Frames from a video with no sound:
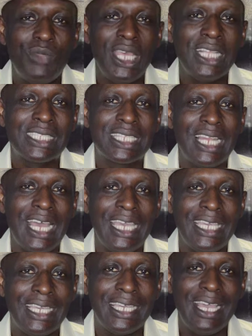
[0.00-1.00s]
Things
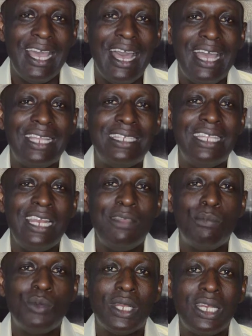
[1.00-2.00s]
like
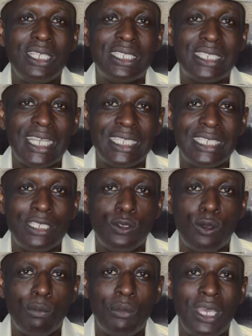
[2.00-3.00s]
deliberately
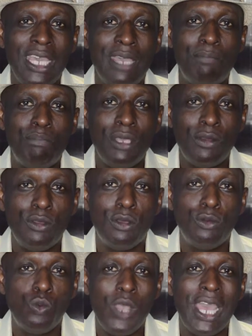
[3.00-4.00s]
setting up a
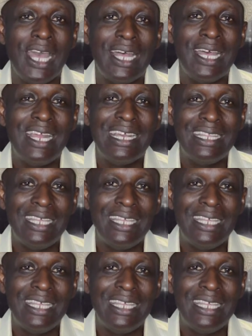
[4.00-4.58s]
period where